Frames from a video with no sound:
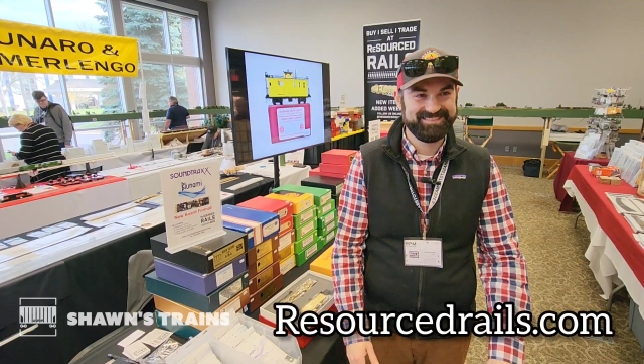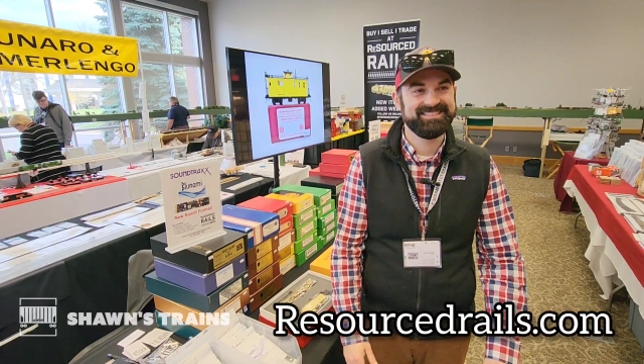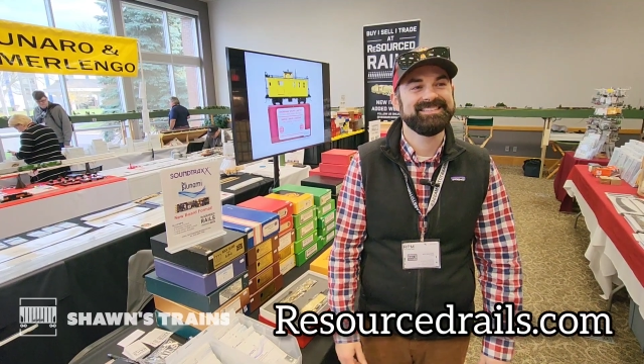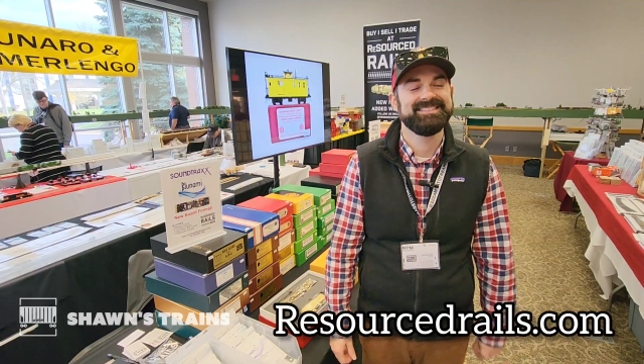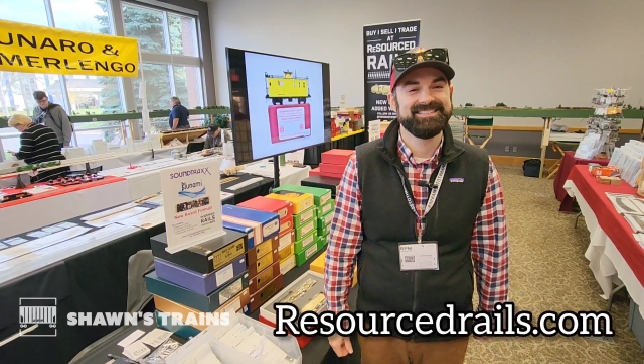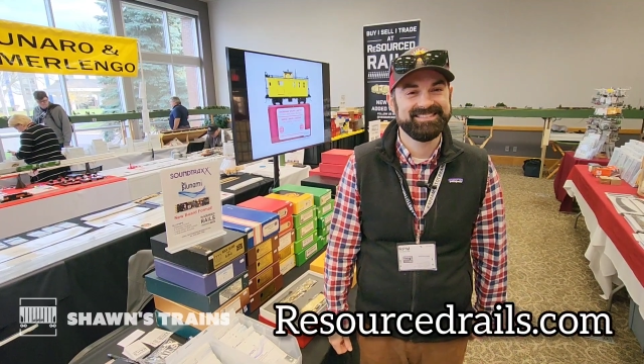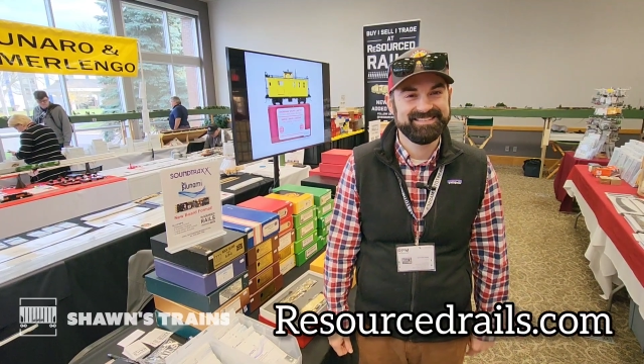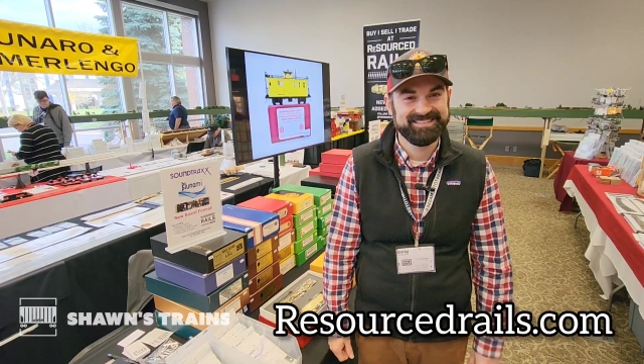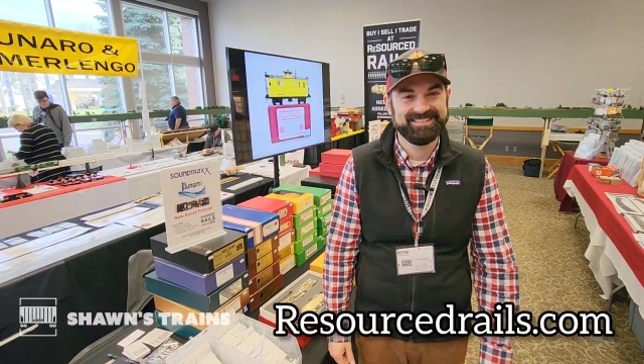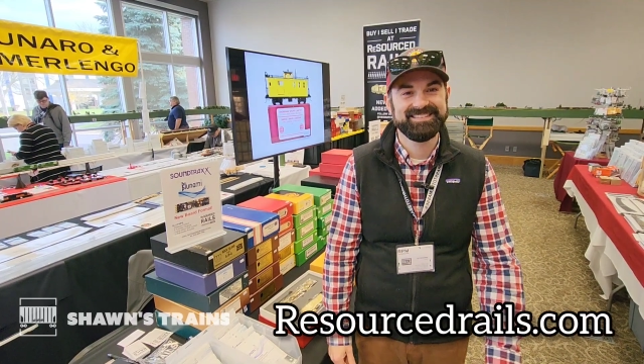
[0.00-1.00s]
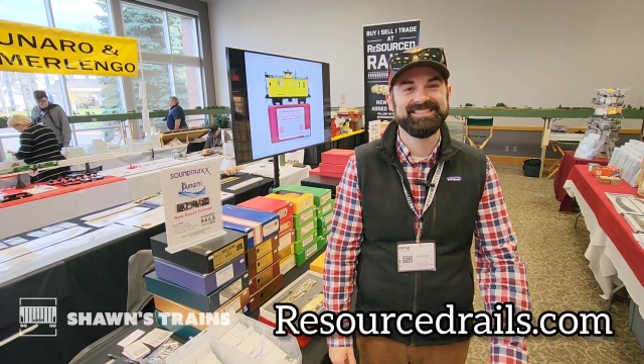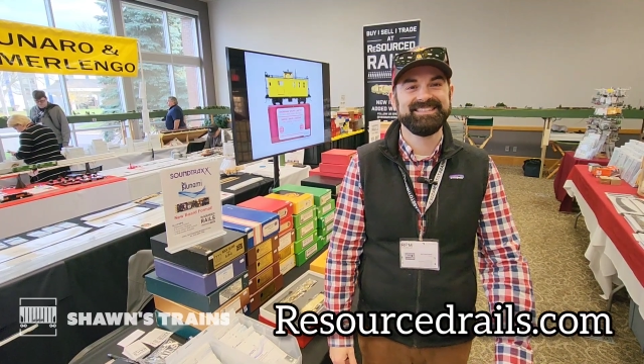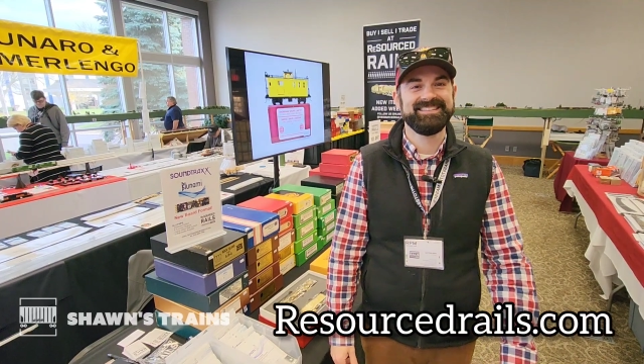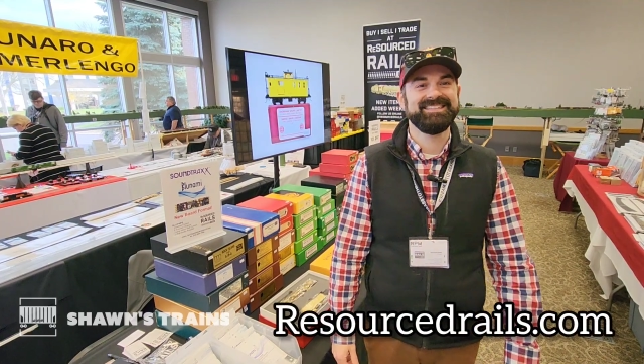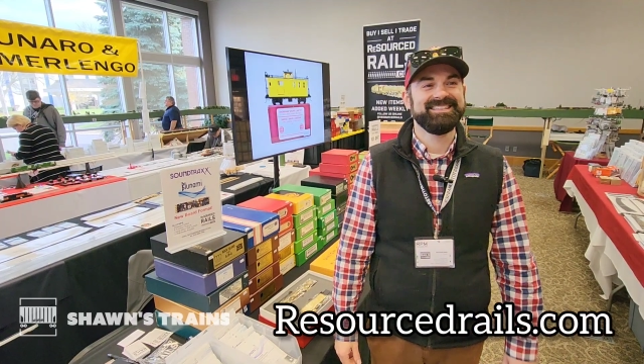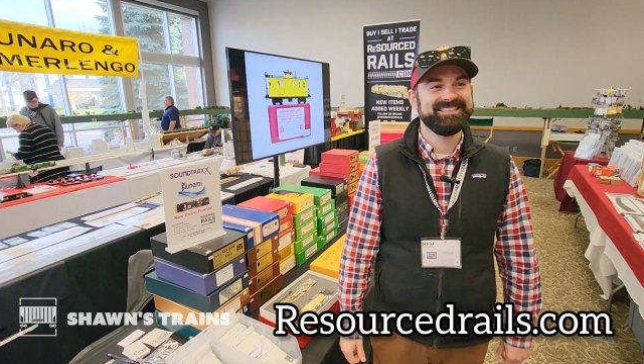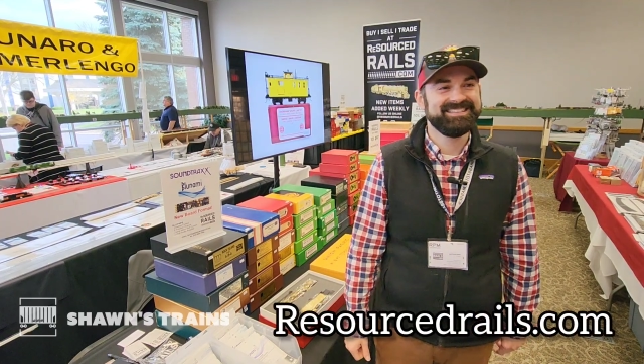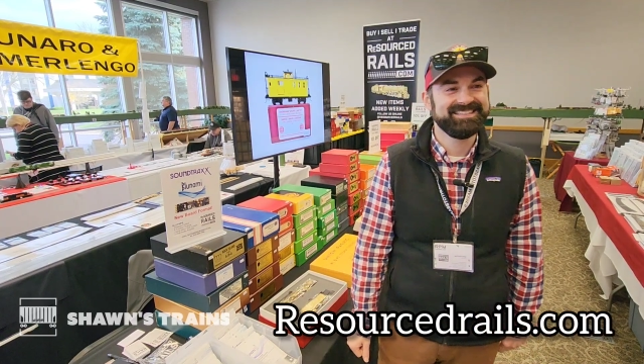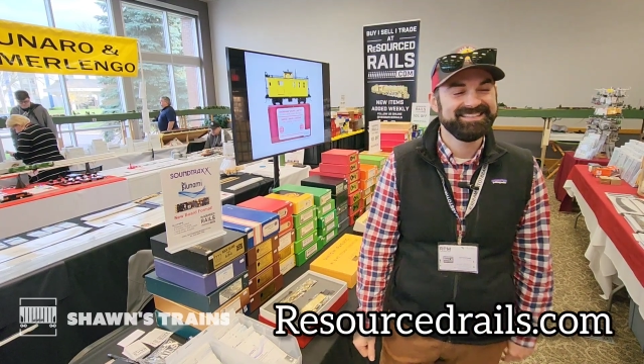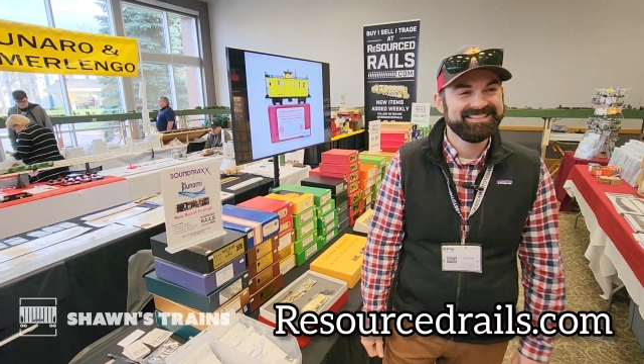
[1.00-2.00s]
and we're going to learn a little bit about
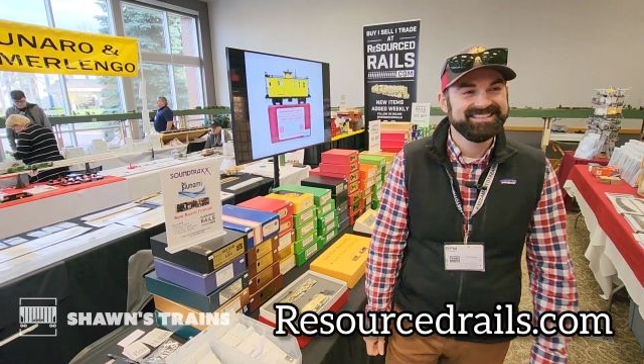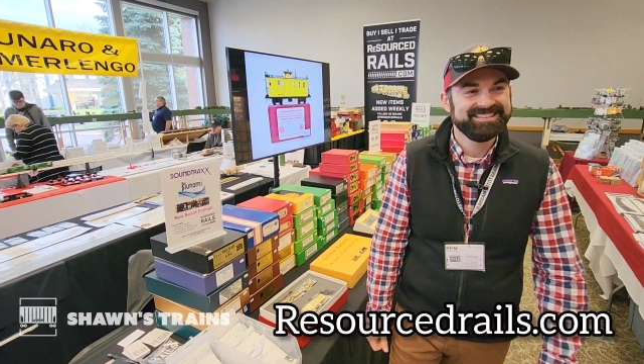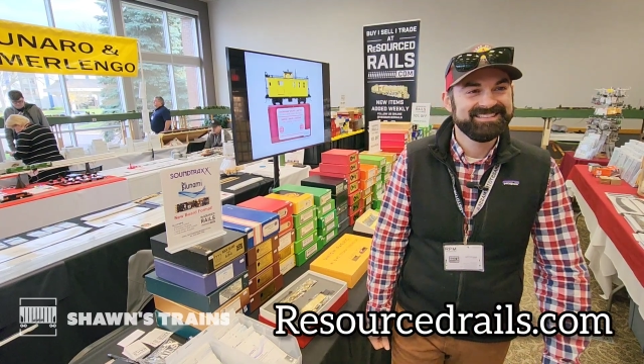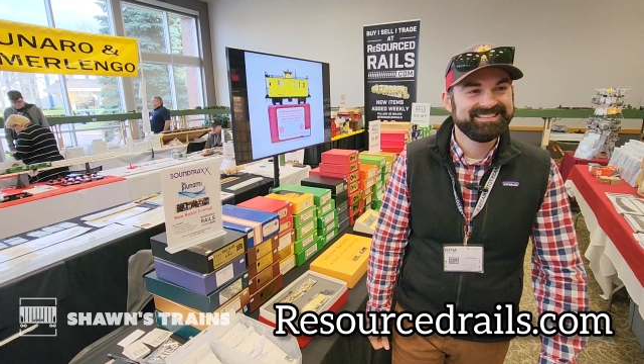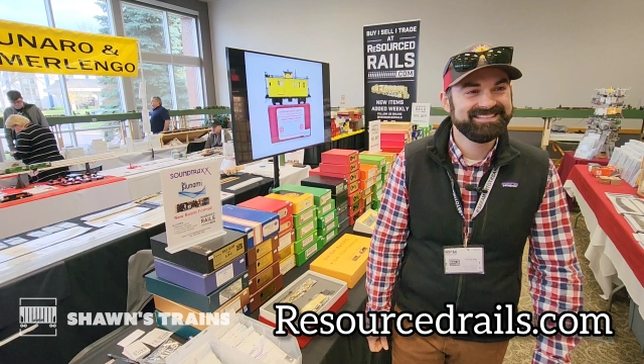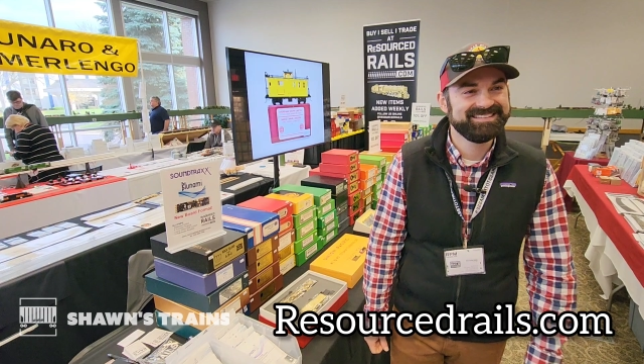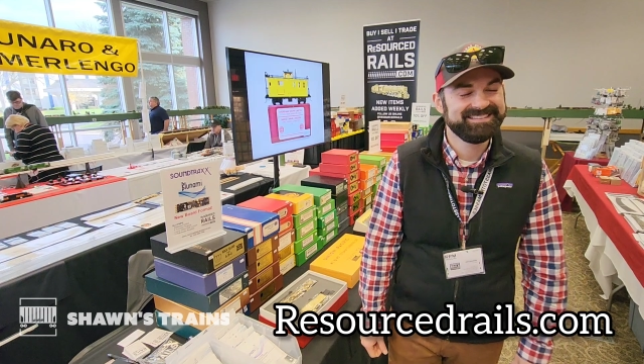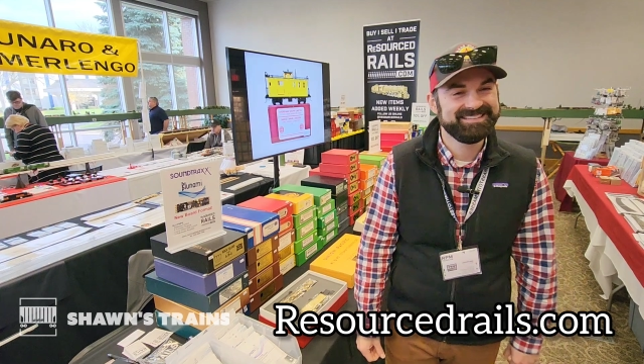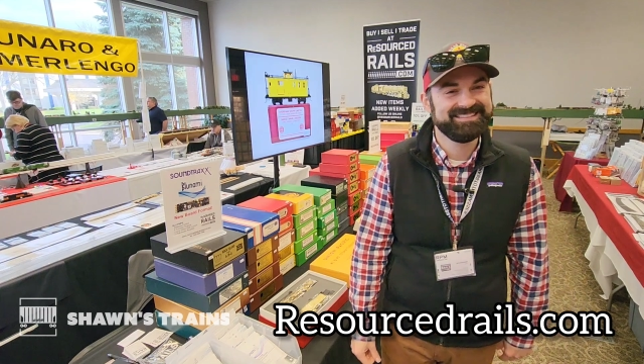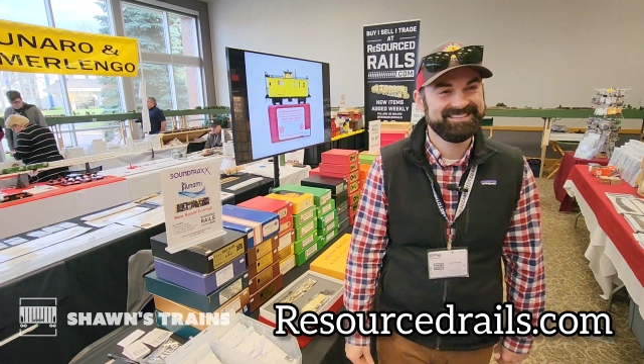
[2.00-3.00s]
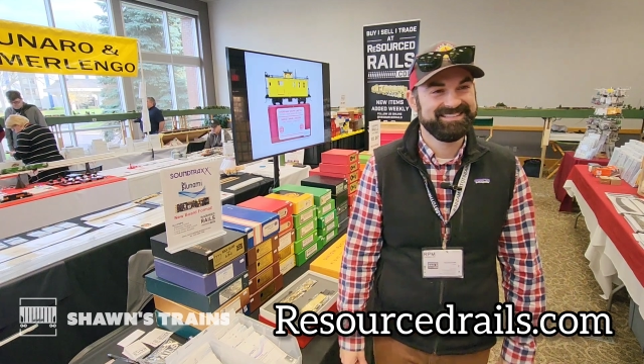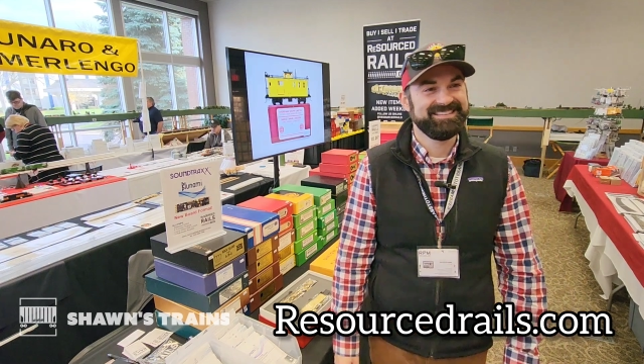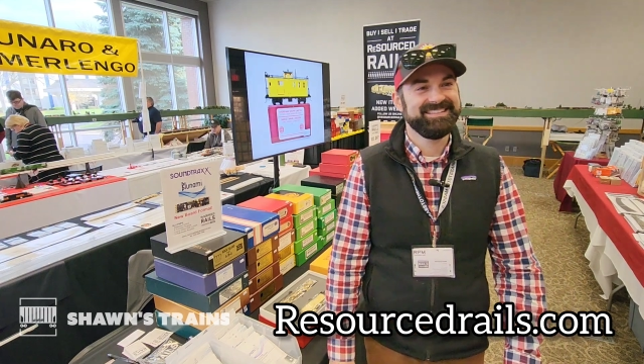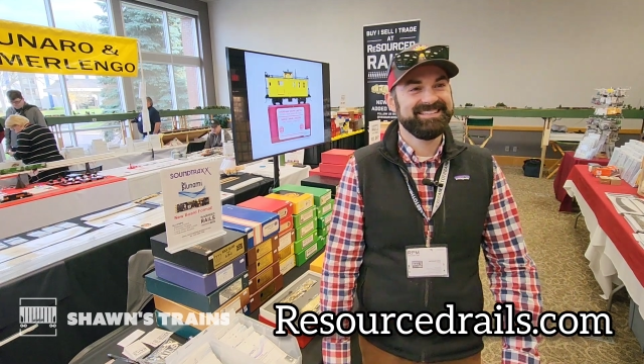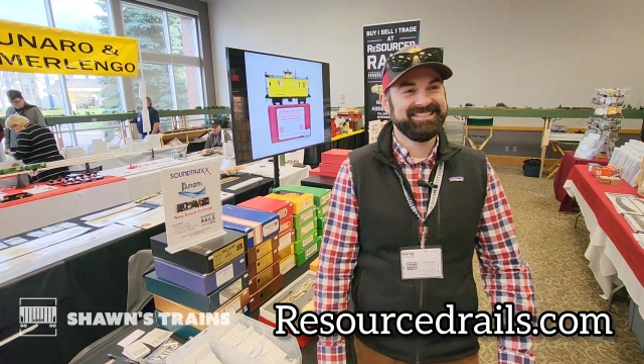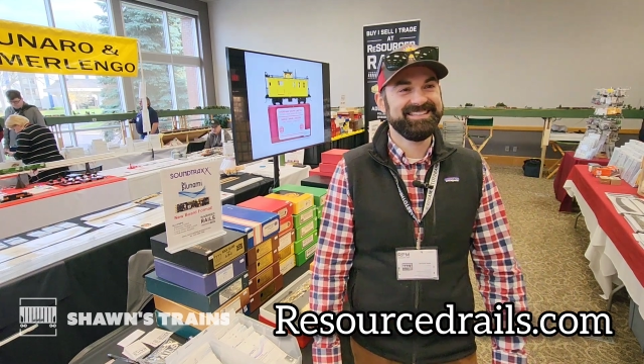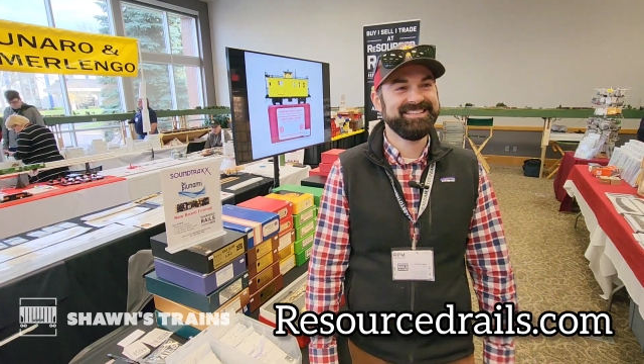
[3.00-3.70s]
brass, and not just about buying brass,